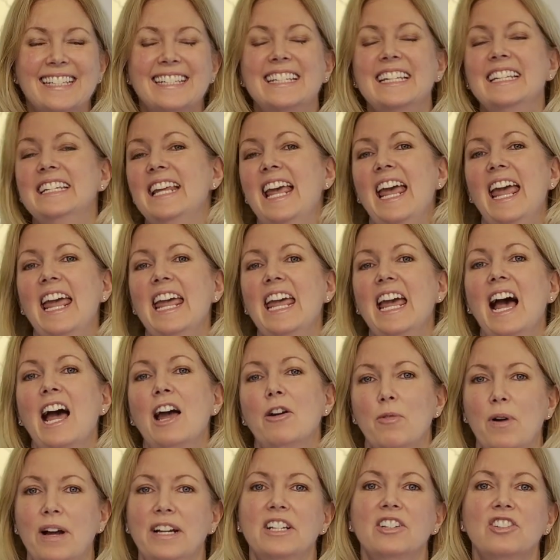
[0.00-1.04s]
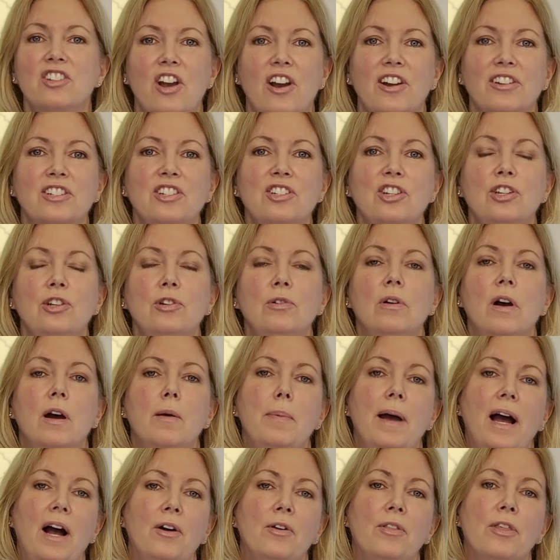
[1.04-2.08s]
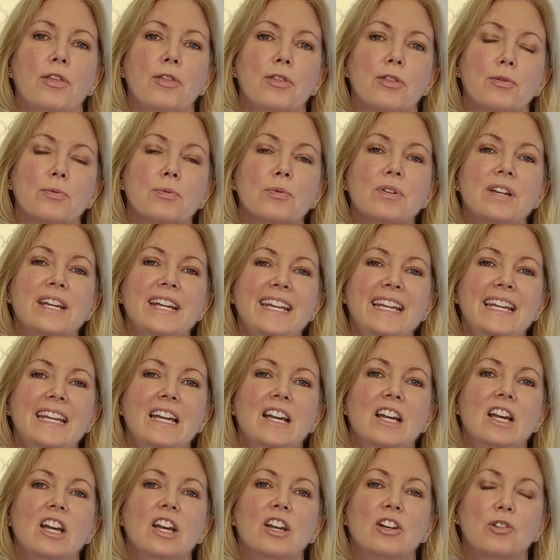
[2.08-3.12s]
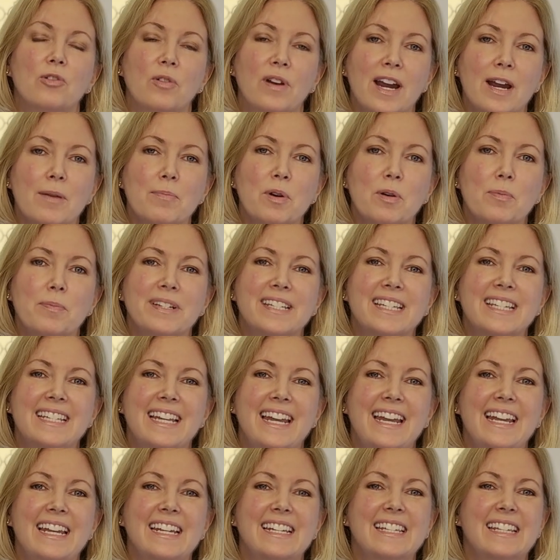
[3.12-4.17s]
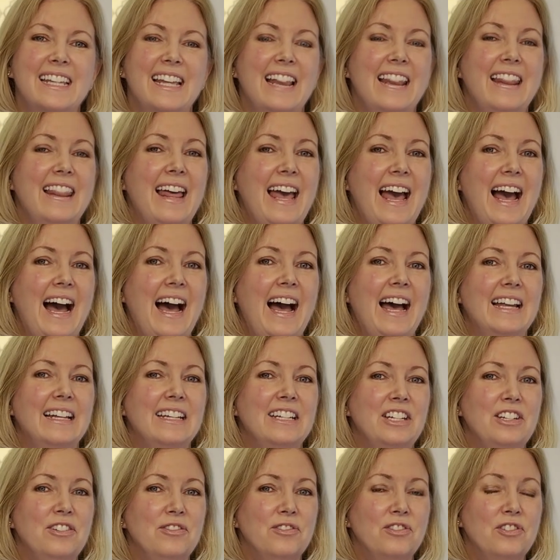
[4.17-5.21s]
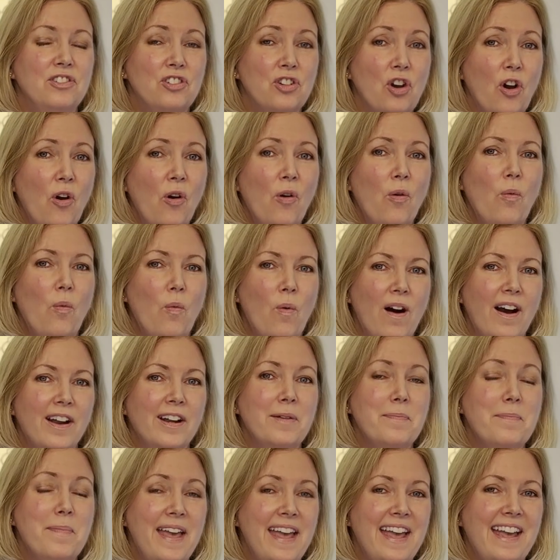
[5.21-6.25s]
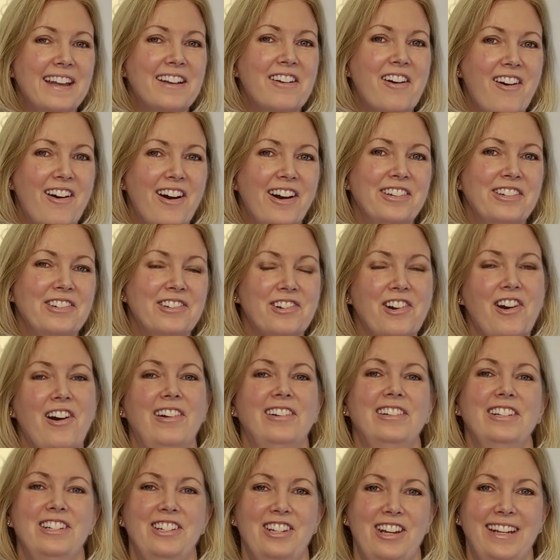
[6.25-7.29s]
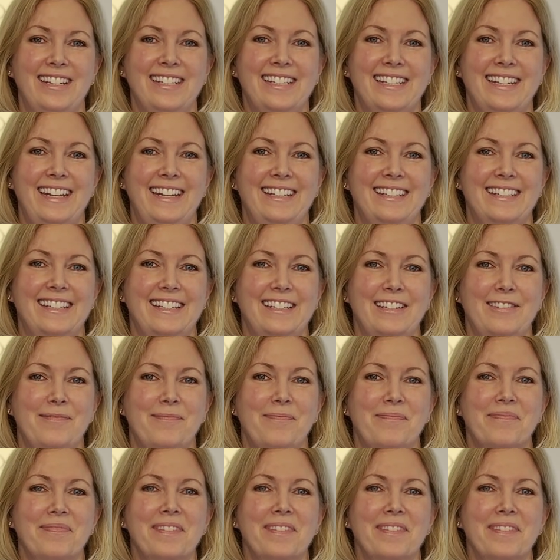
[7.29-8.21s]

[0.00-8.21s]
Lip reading: Today, I want to talk to you about 3 grammar mistakes that you don't want to make on your college essays.